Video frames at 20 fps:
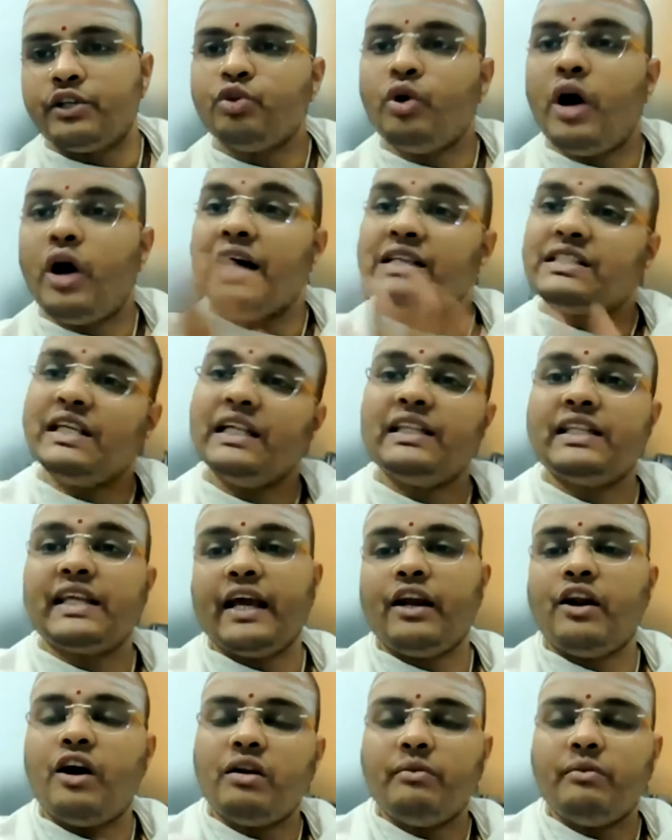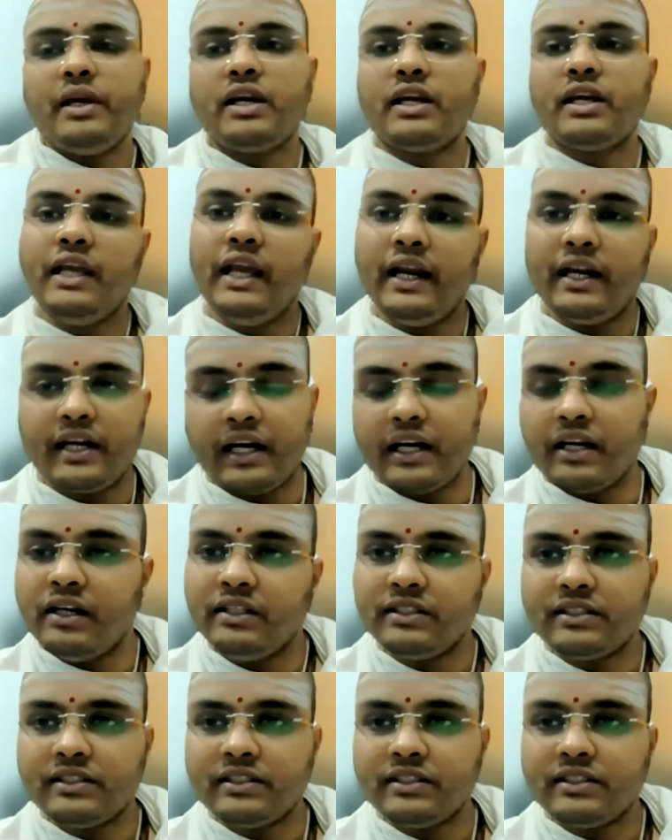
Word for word: So asat cannot be created.